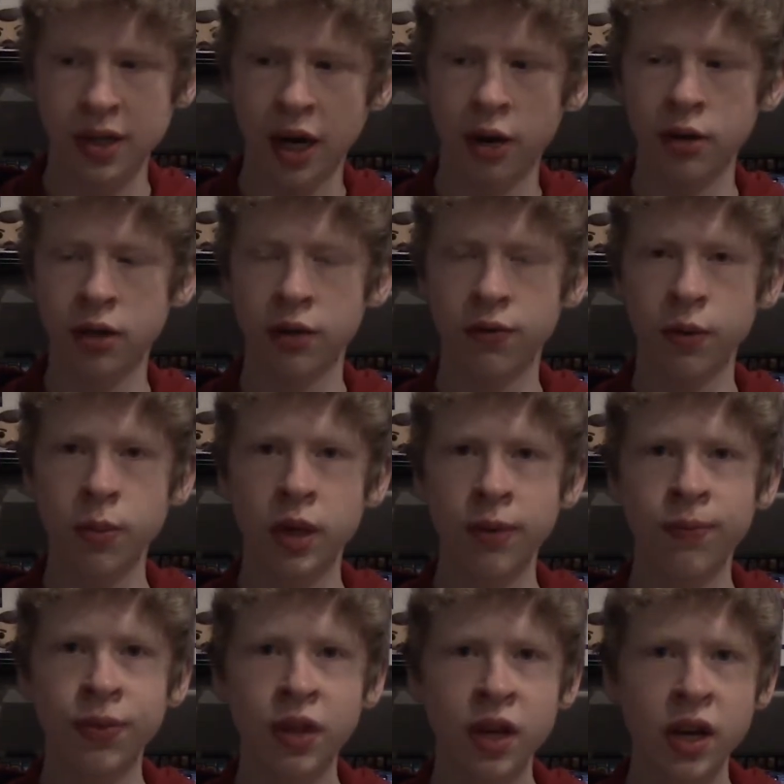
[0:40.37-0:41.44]
character for
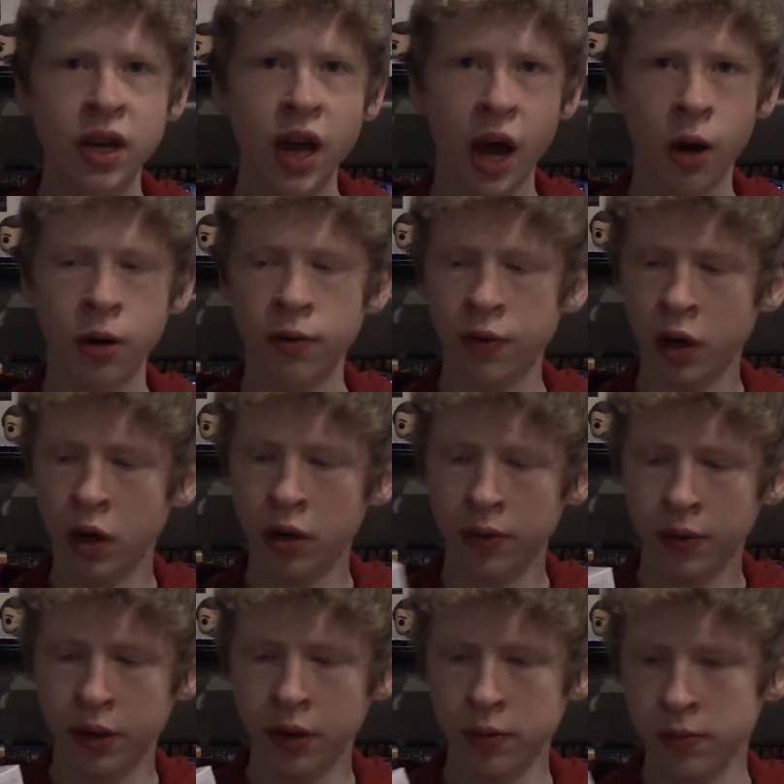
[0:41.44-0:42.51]
me out of all
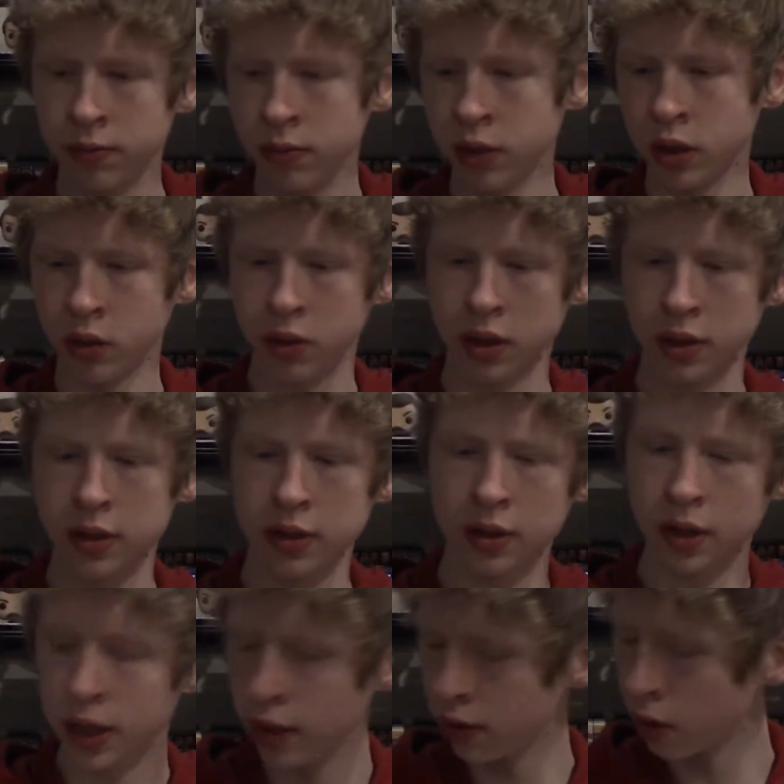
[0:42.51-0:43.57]
the Justice
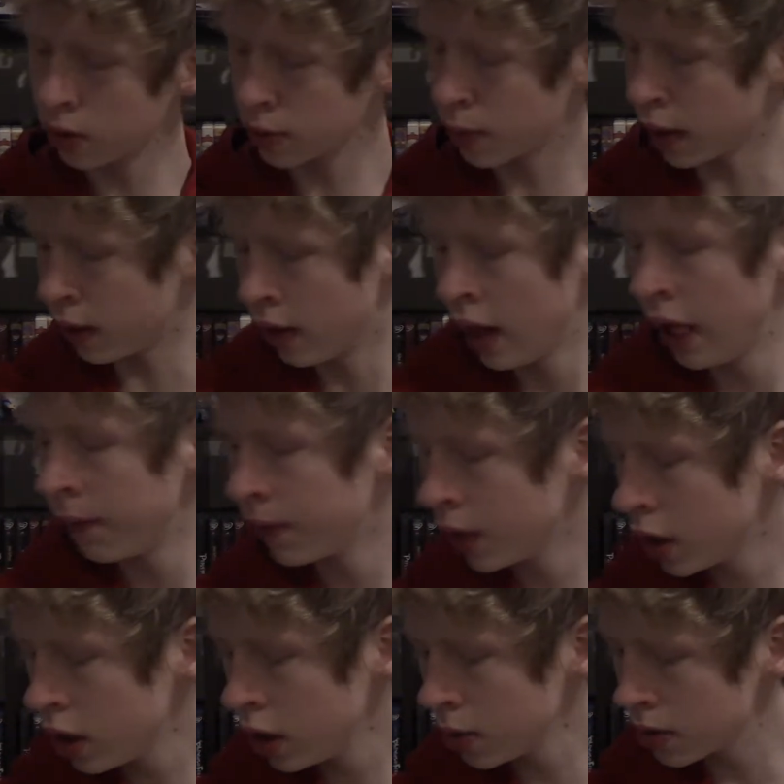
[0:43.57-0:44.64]
League heroes, but
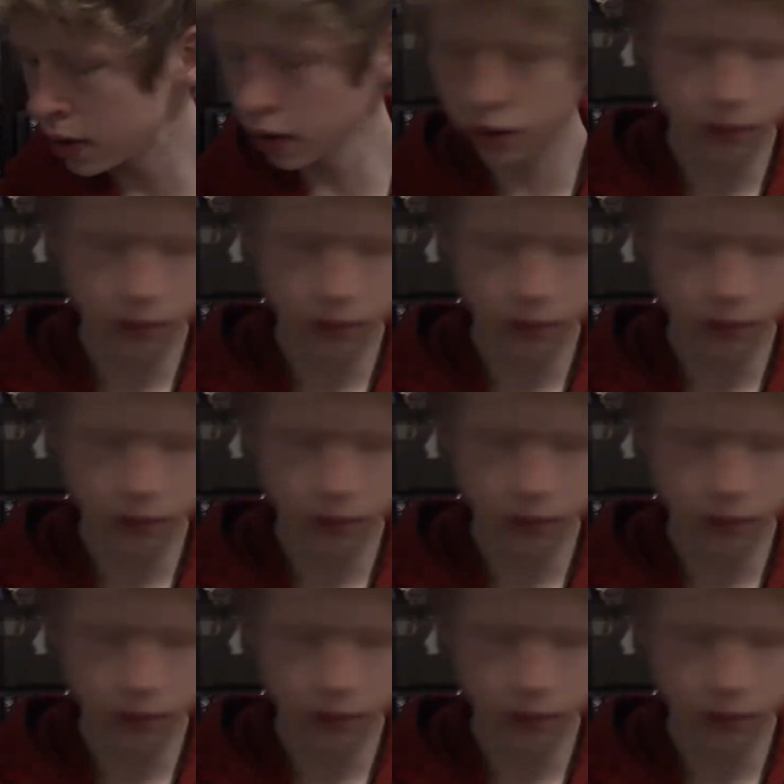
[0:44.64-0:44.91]
he was still a